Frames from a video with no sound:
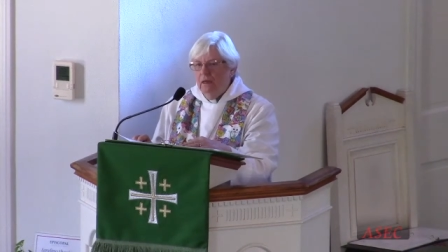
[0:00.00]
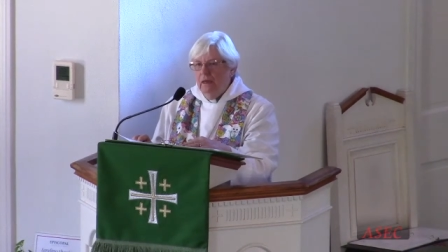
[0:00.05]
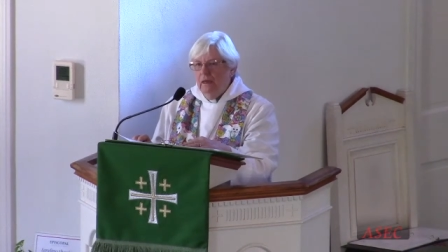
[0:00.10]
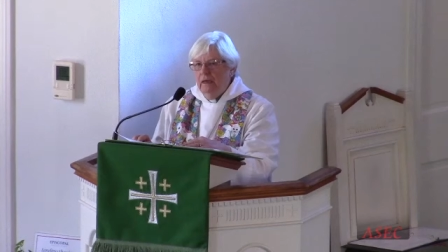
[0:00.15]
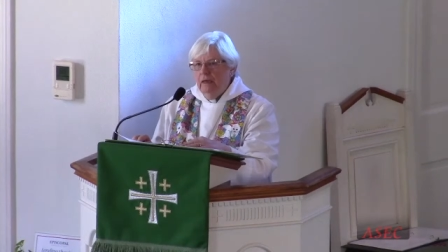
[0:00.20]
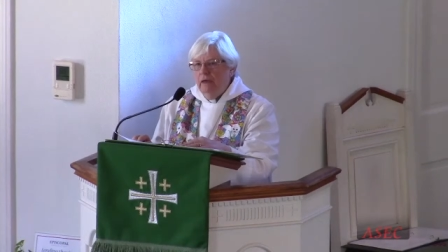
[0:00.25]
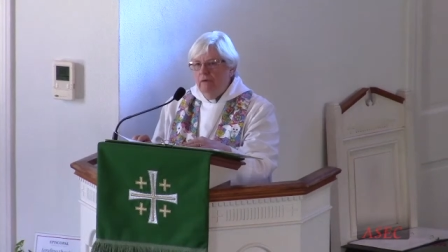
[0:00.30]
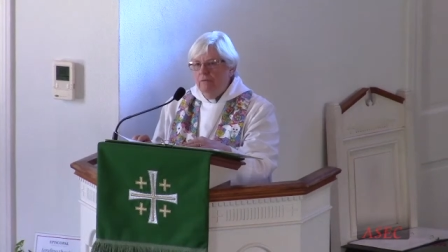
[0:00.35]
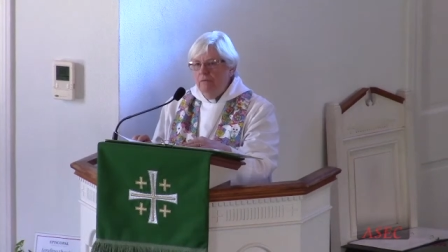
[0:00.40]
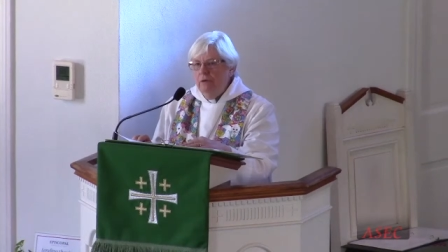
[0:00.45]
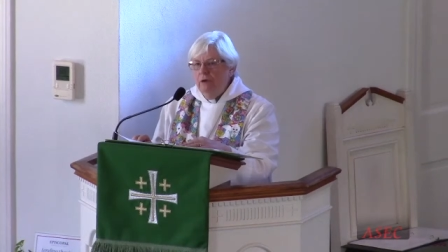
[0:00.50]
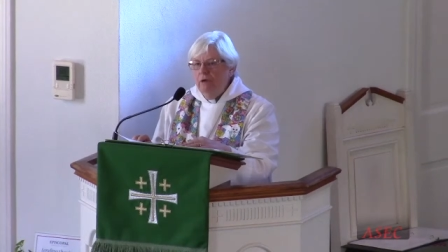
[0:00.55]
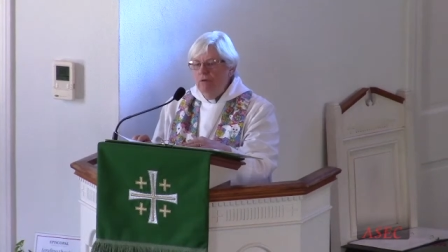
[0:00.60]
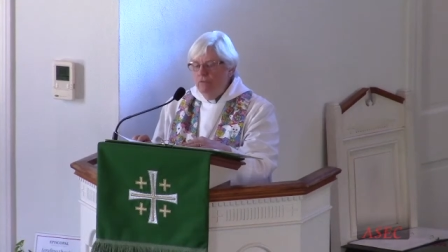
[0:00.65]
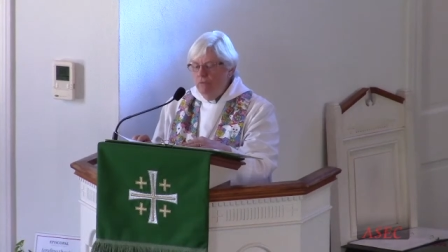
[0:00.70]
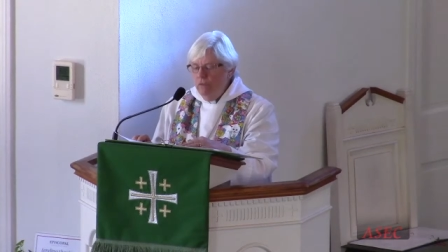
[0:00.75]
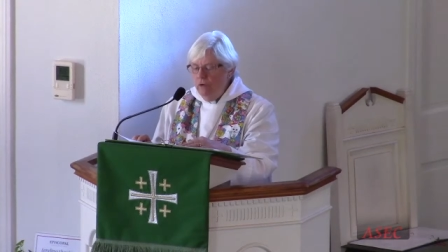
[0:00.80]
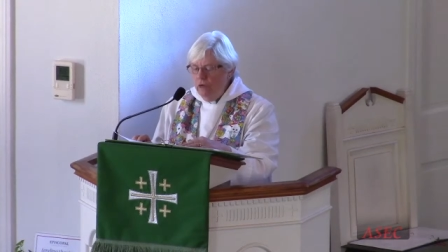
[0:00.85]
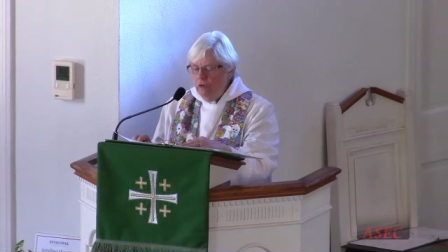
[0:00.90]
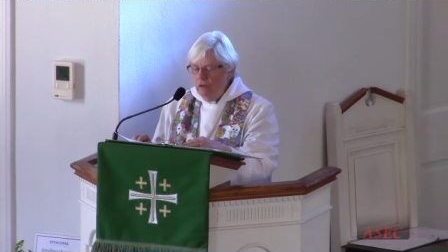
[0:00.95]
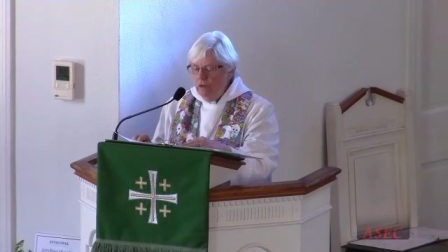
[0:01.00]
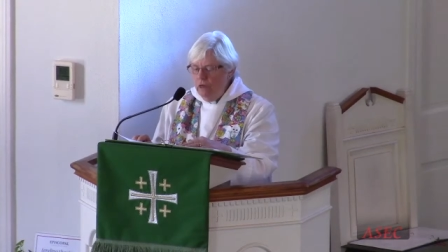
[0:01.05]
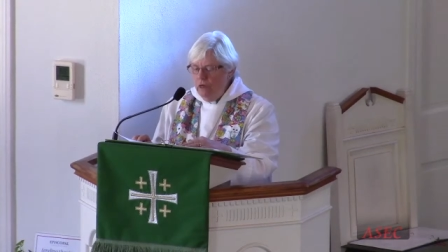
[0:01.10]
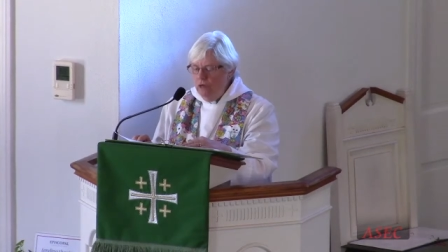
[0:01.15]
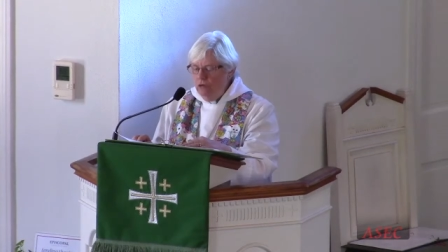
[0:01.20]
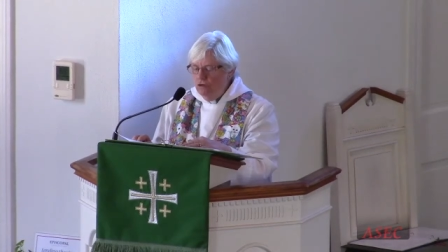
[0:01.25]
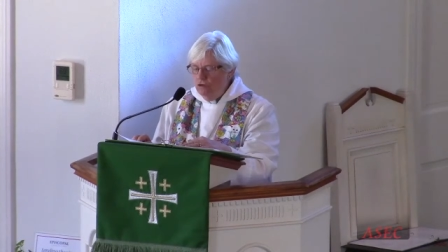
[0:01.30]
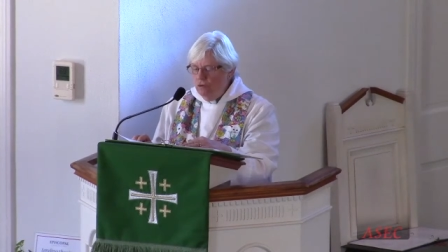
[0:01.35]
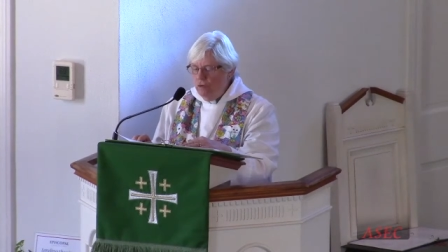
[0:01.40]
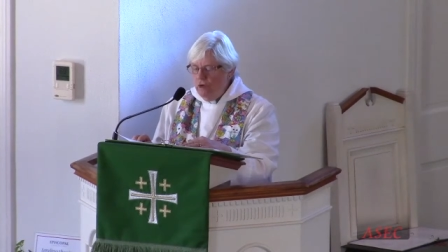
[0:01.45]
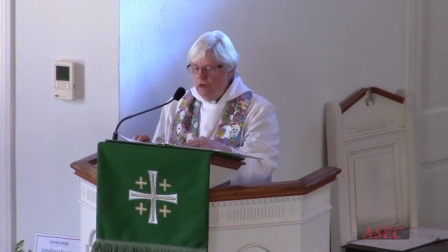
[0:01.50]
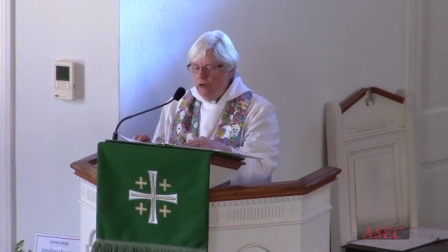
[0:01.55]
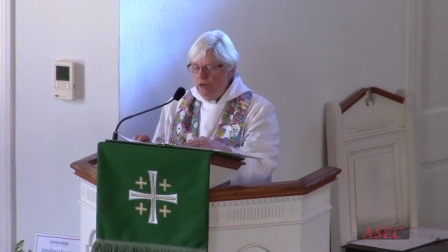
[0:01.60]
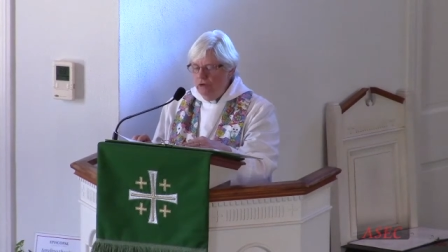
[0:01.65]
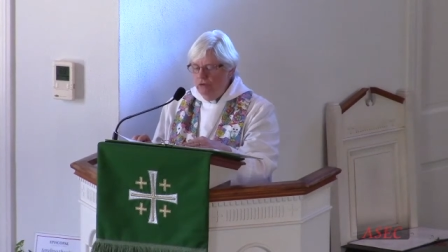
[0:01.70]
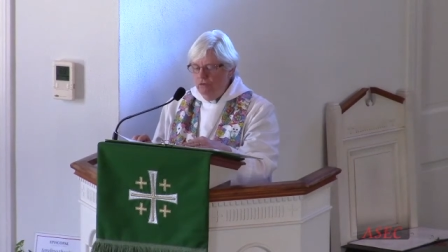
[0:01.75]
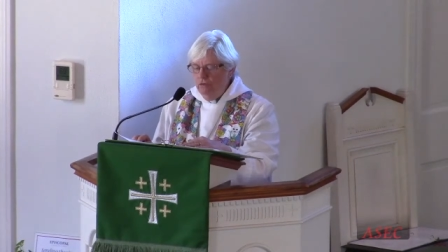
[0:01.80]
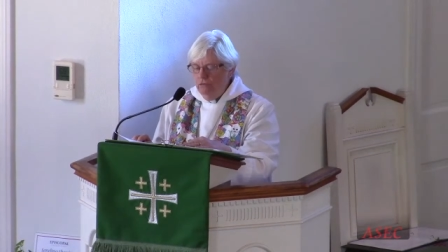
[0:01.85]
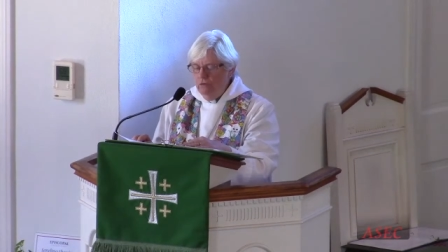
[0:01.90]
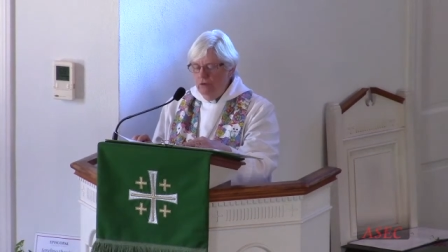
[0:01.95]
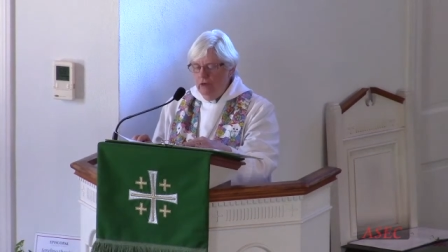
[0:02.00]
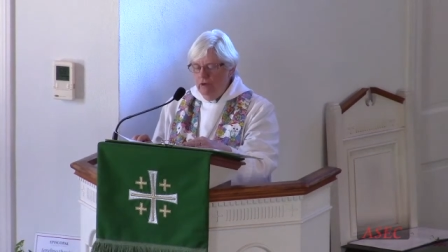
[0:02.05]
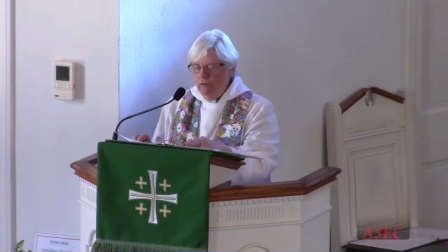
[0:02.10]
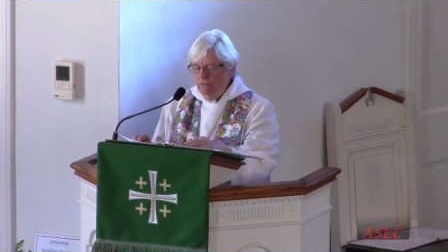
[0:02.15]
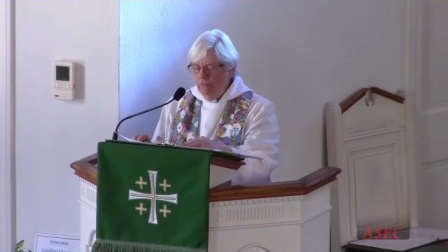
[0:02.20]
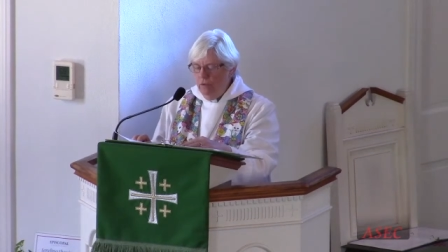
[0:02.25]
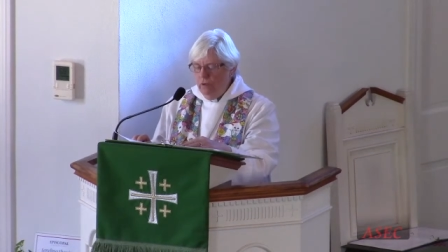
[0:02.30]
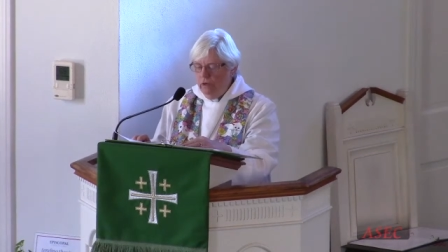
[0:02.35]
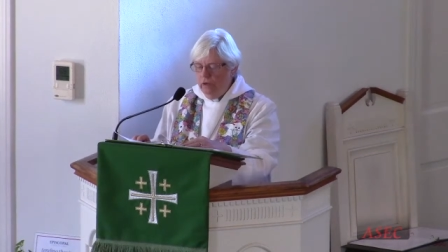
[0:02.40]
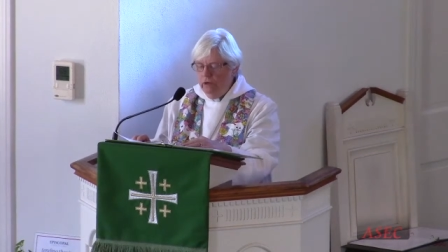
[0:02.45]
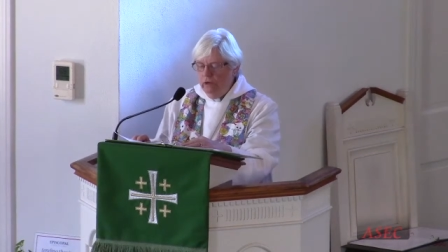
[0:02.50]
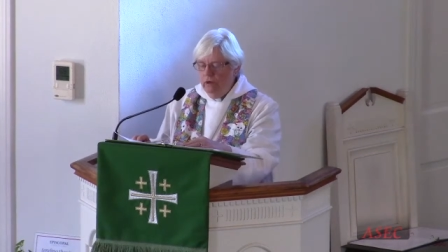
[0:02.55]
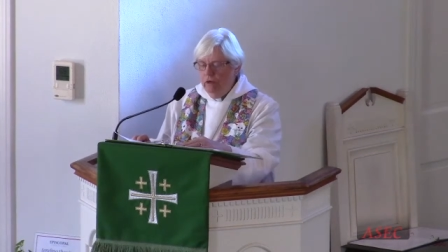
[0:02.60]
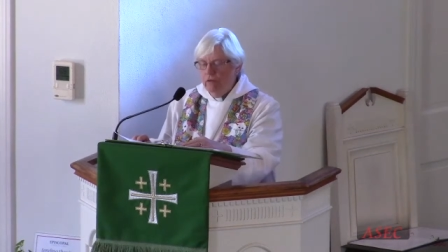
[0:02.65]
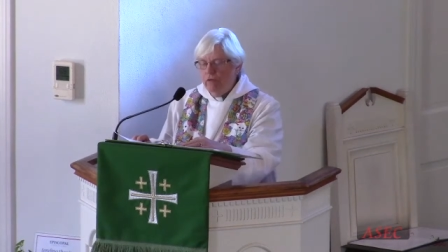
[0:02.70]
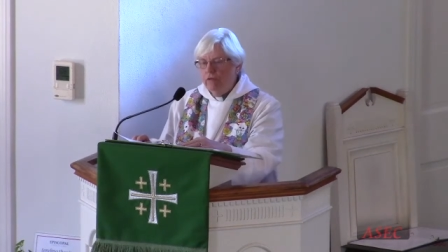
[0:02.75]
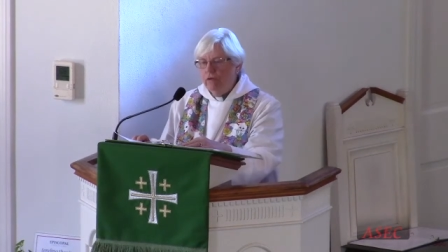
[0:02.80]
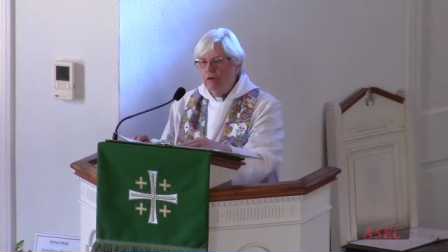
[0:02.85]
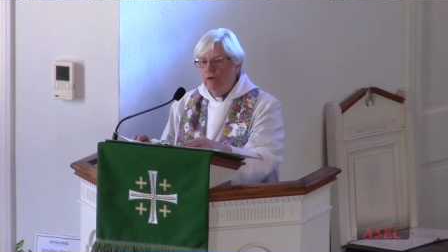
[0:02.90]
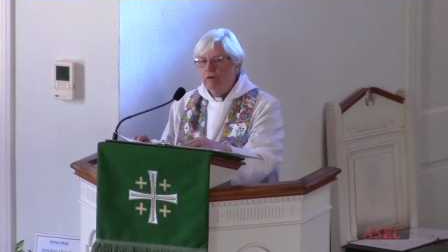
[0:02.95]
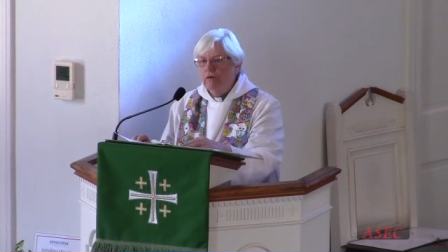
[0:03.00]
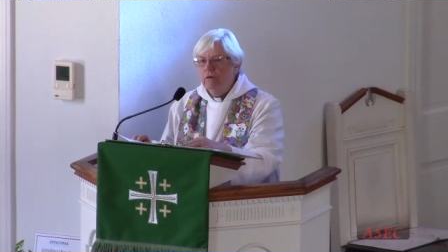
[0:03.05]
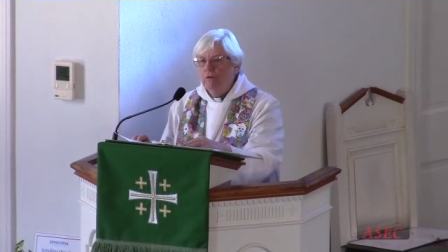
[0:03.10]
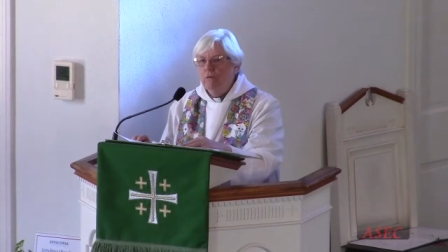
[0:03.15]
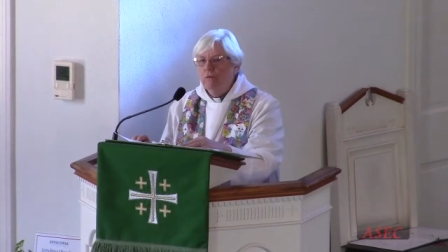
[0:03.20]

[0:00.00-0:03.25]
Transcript: If we really try to love one another,